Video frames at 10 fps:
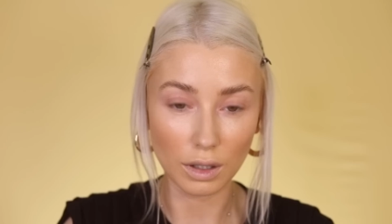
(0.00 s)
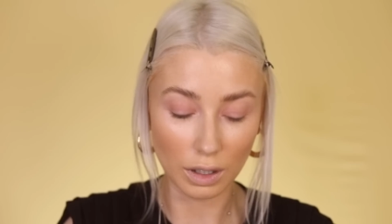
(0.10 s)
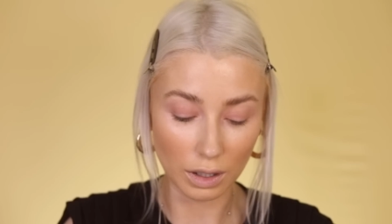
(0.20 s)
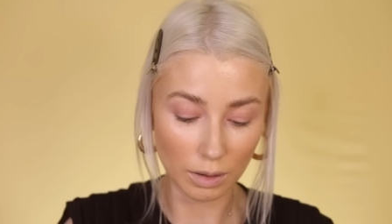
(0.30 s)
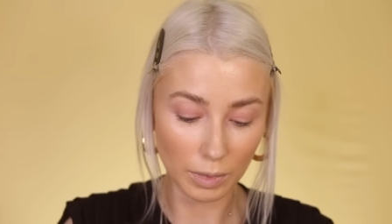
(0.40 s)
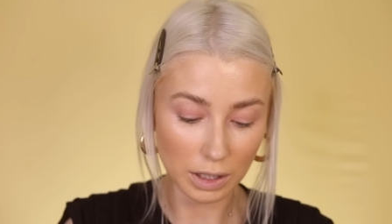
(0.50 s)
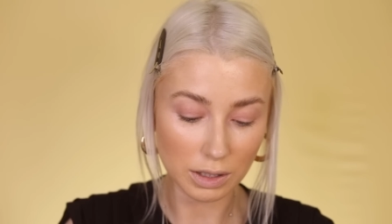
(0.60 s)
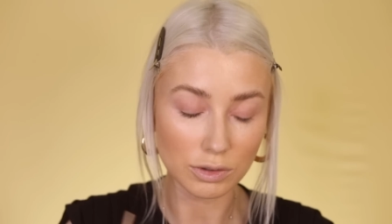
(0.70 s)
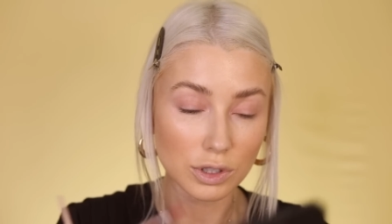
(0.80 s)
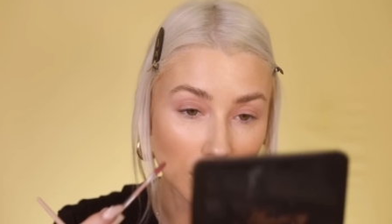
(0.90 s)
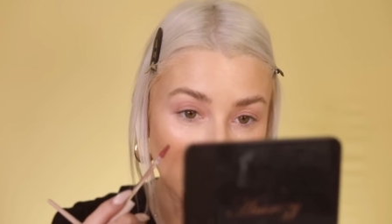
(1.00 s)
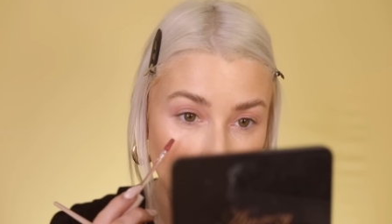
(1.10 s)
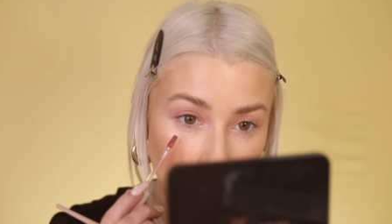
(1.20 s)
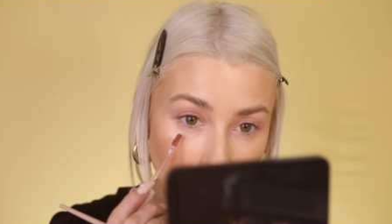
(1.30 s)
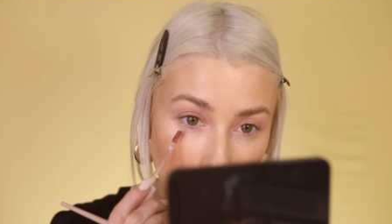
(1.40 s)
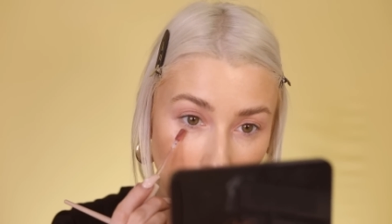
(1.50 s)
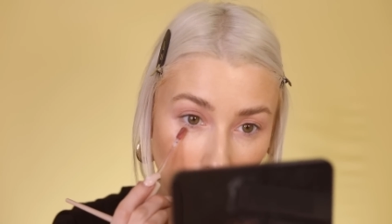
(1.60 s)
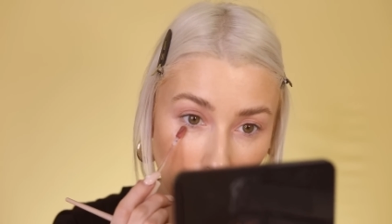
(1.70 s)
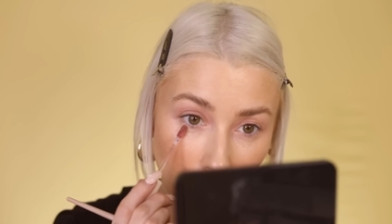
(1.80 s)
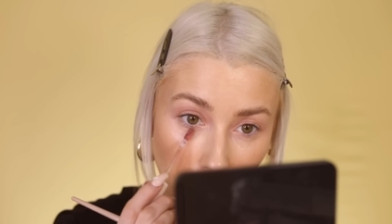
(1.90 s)
And I'm also just going to take a
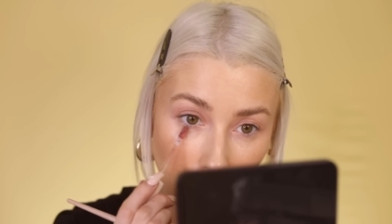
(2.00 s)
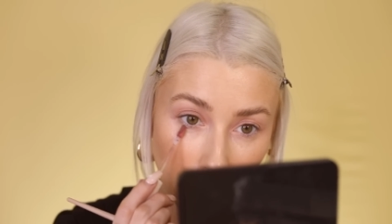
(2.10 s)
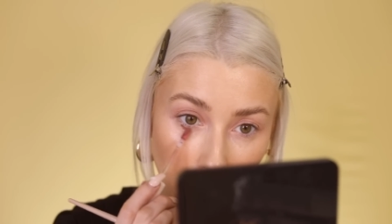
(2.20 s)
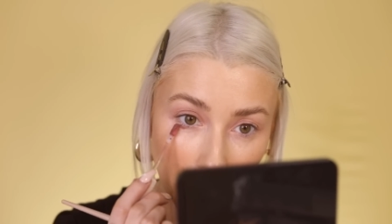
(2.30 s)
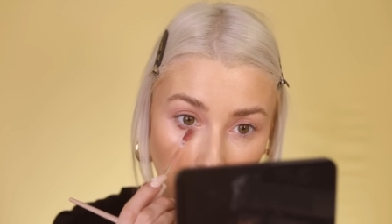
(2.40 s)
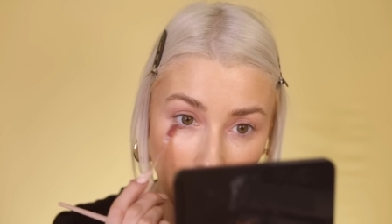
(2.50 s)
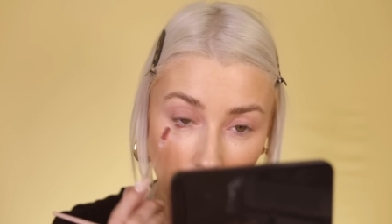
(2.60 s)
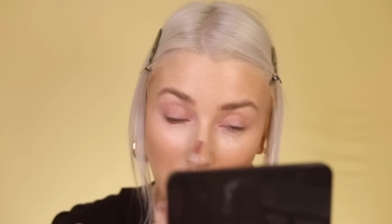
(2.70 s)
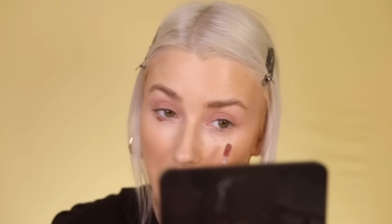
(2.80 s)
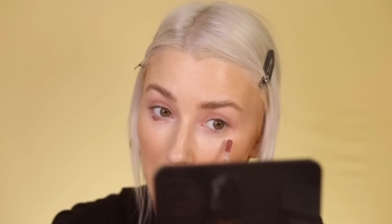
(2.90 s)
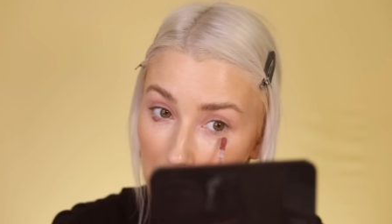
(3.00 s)
little bit underneath,